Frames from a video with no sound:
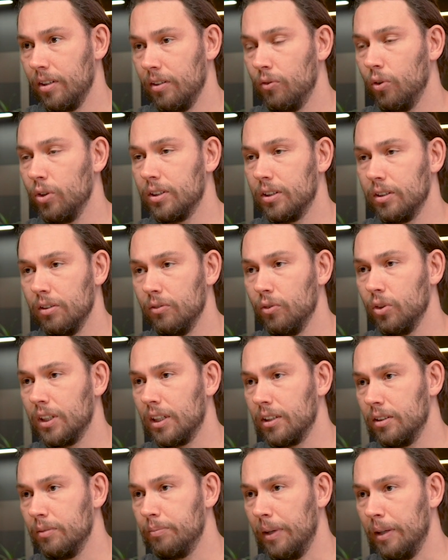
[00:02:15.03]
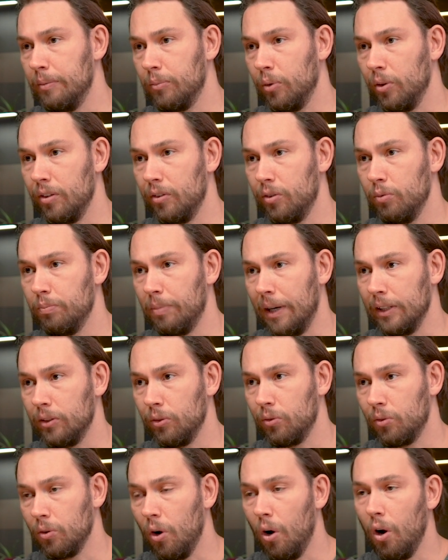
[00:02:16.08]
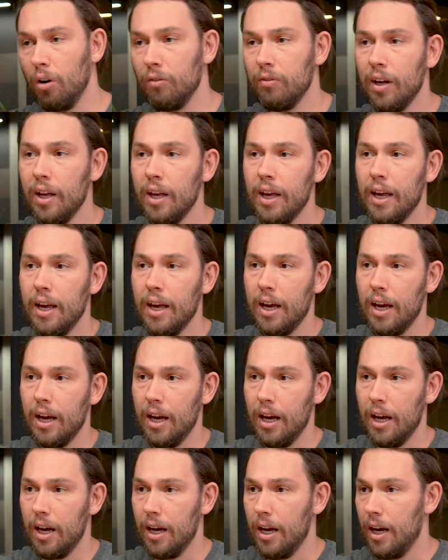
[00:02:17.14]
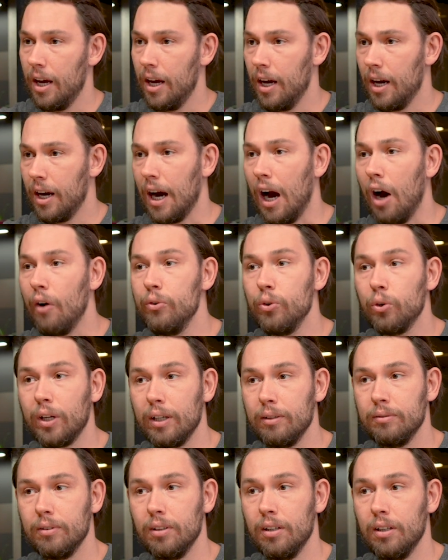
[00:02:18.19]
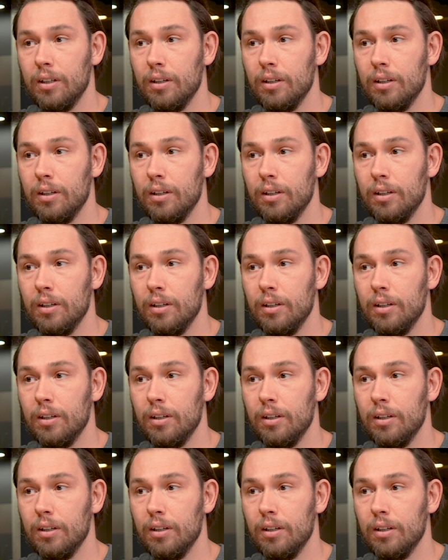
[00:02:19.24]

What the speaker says: What are the pain points you plan to solve? How you can